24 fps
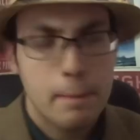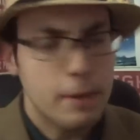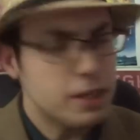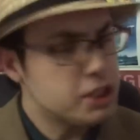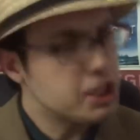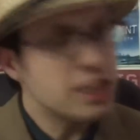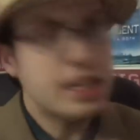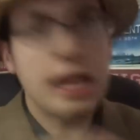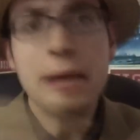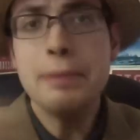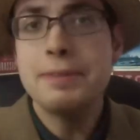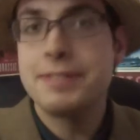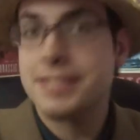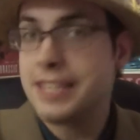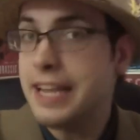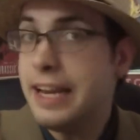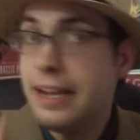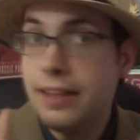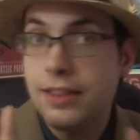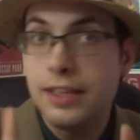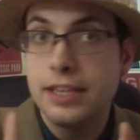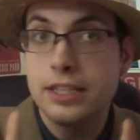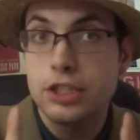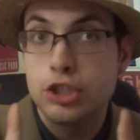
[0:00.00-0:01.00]
But she keeps
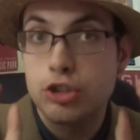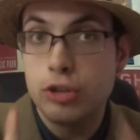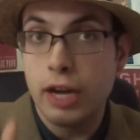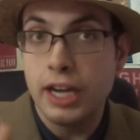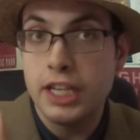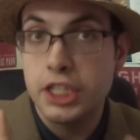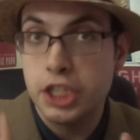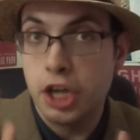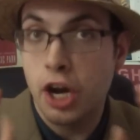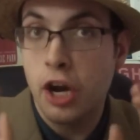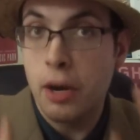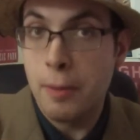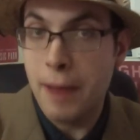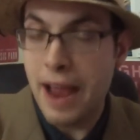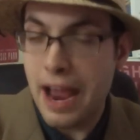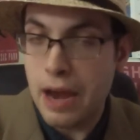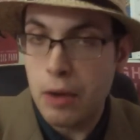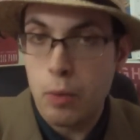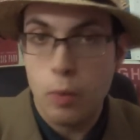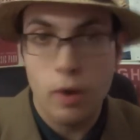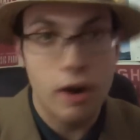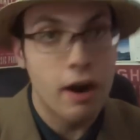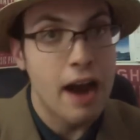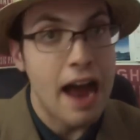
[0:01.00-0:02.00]
seeing this strange young
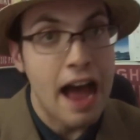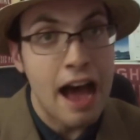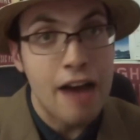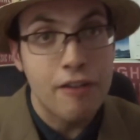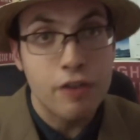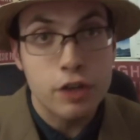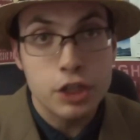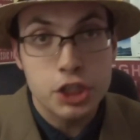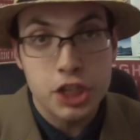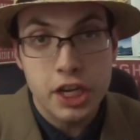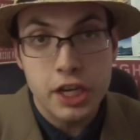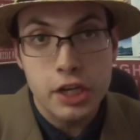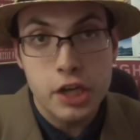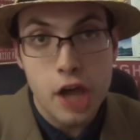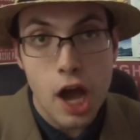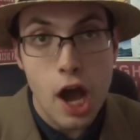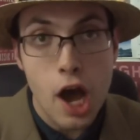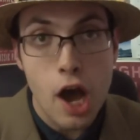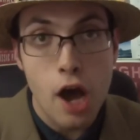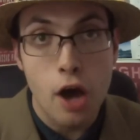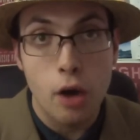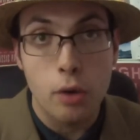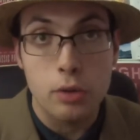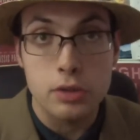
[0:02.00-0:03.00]
man wherever she
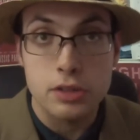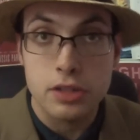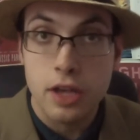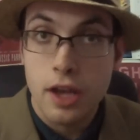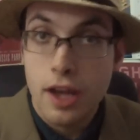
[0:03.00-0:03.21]
goes.